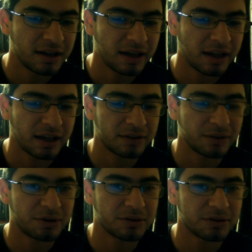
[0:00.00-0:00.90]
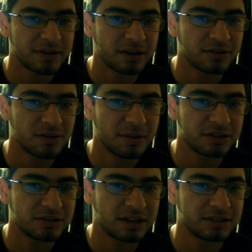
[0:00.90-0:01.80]
And Toriko tells
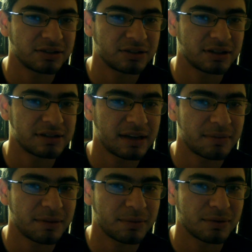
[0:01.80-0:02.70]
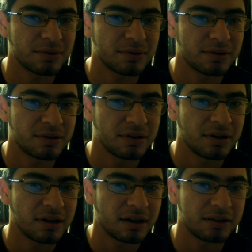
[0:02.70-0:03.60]
Komatsu that there's only 10 people
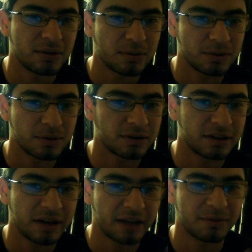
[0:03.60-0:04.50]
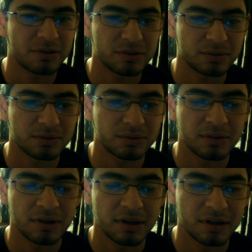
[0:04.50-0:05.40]
in the whole world that are able to
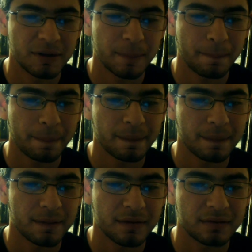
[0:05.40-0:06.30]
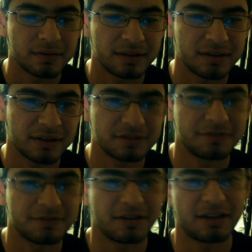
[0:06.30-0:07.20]

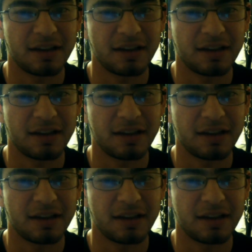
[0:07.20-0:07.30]
detoxify, I